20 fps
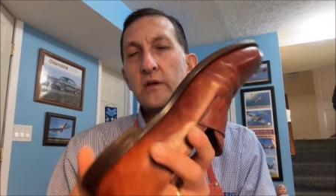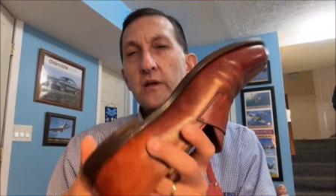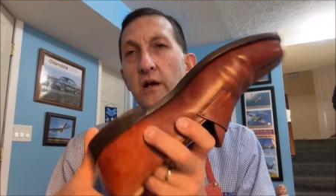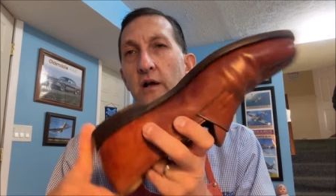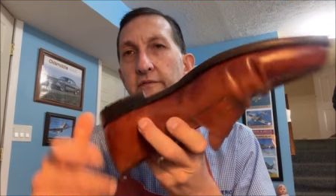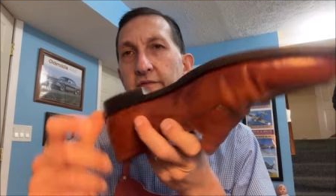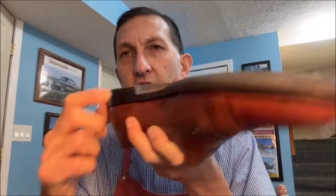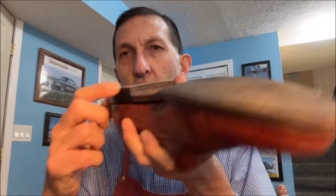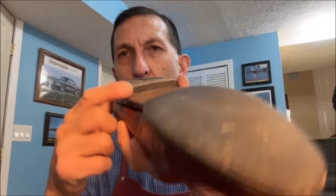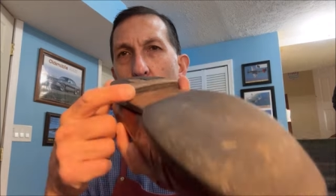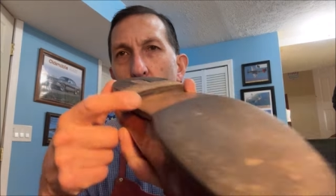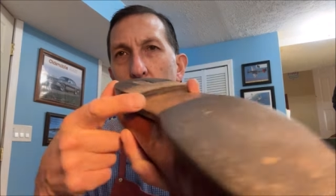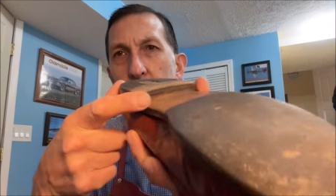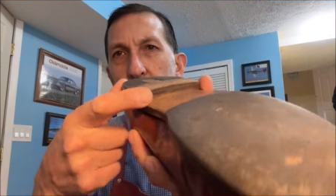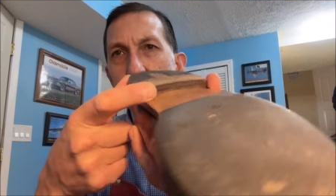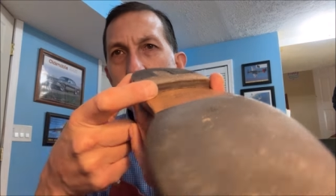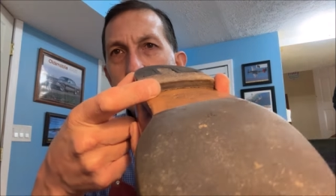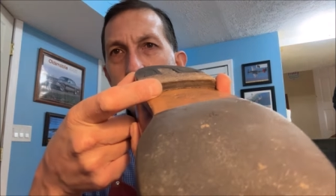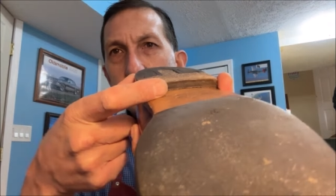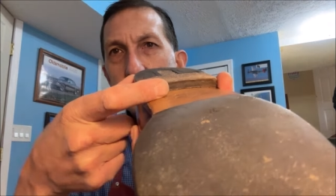Of
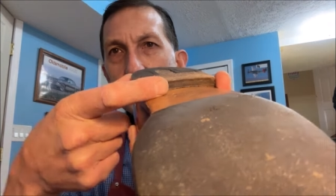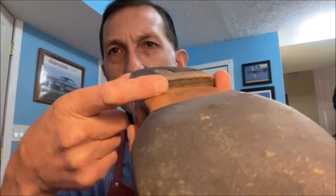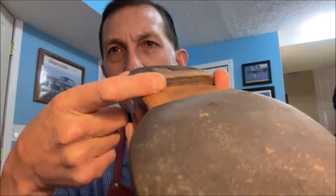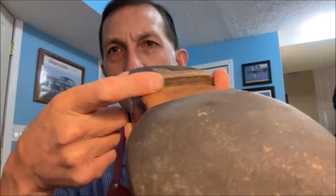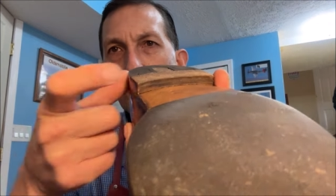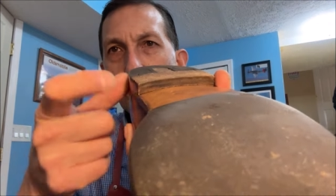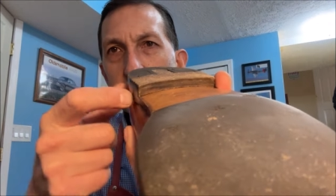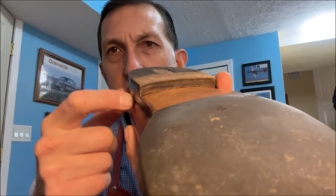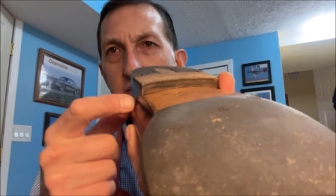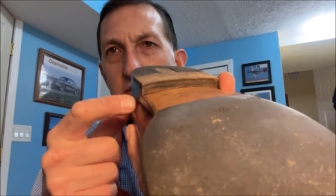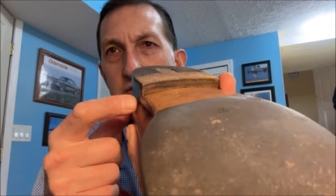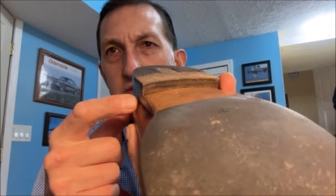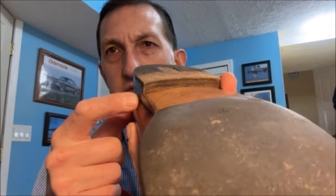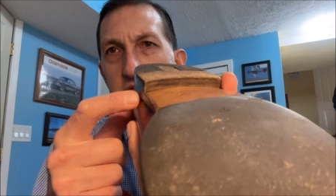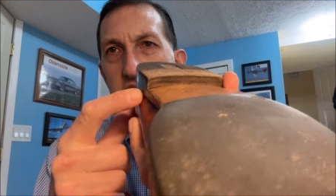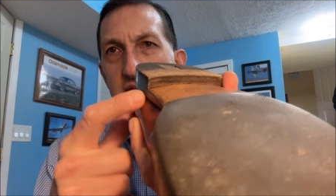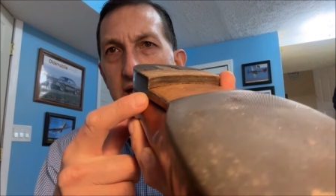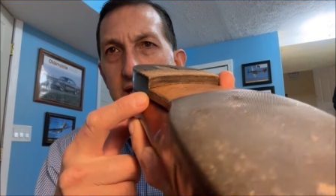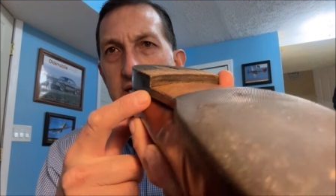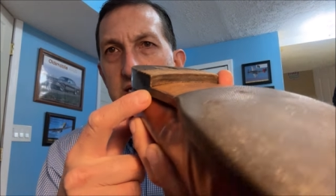course, you have a real
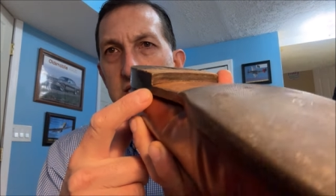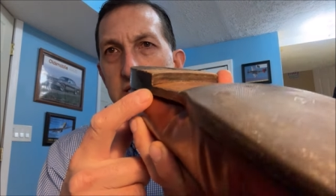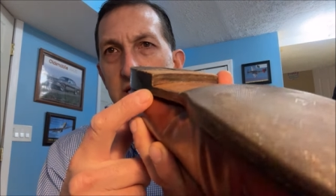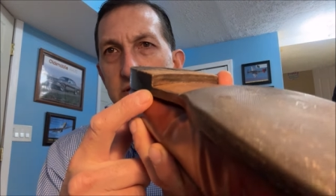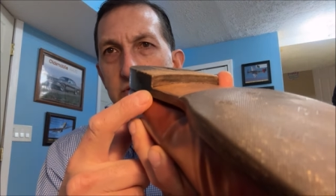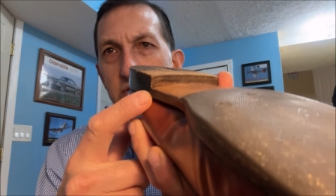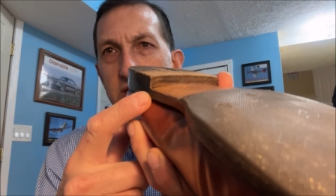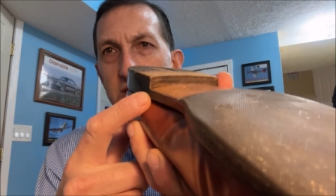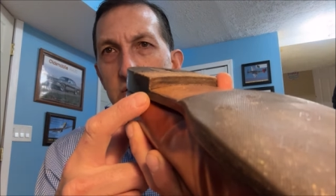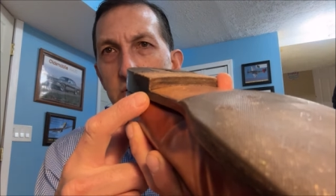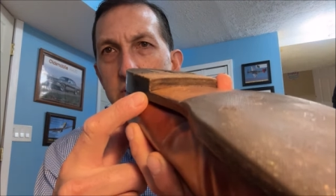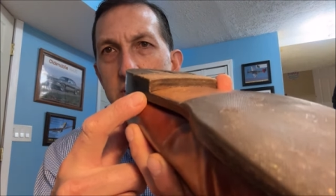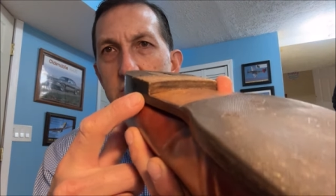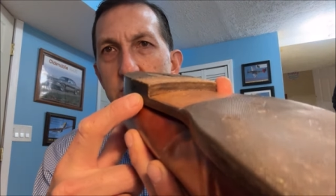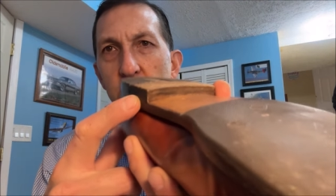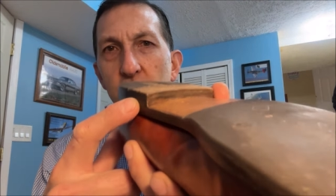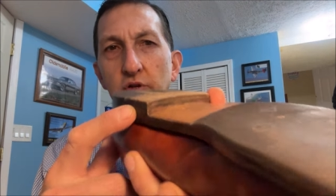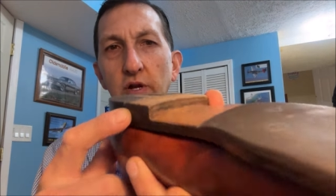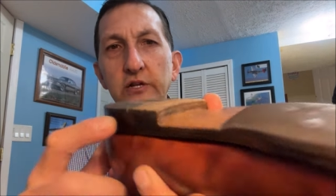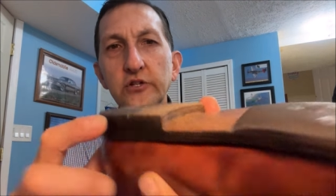stacked leather heel
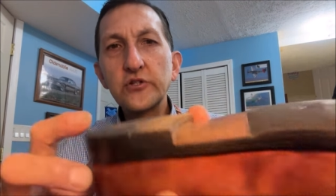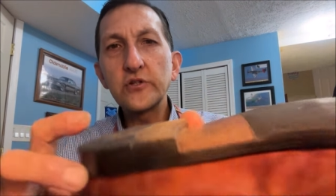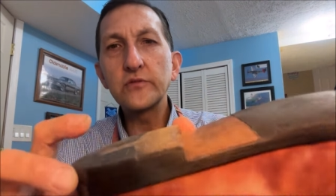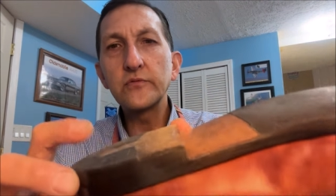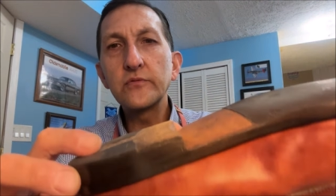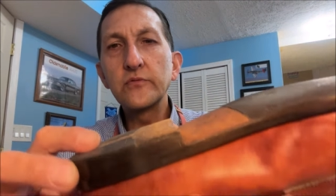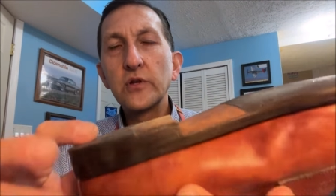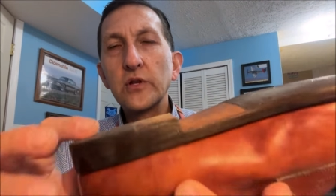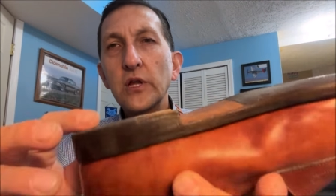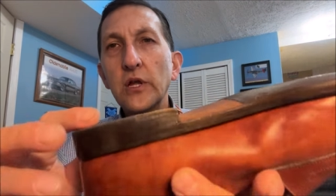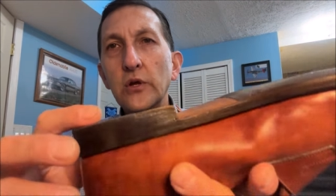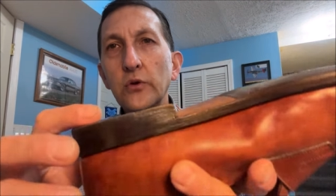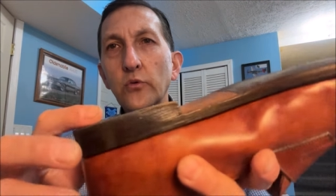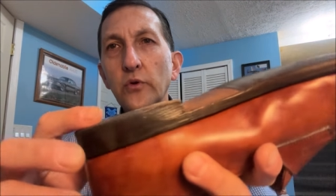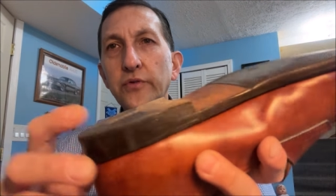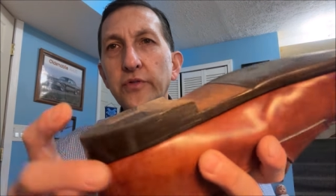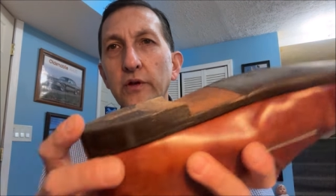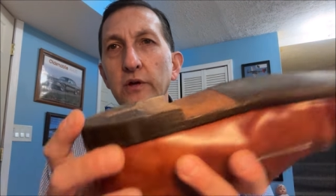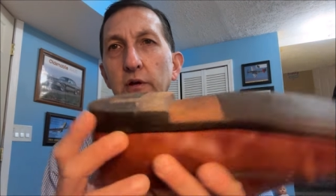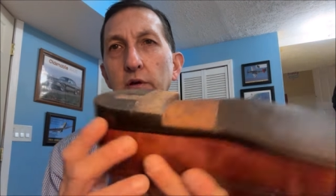construction
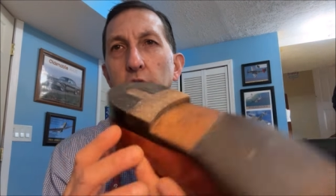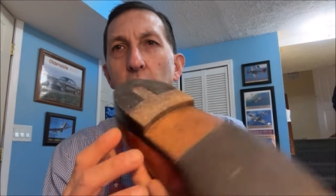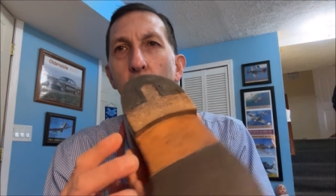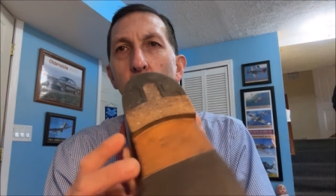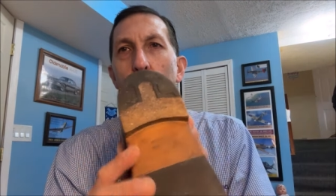with a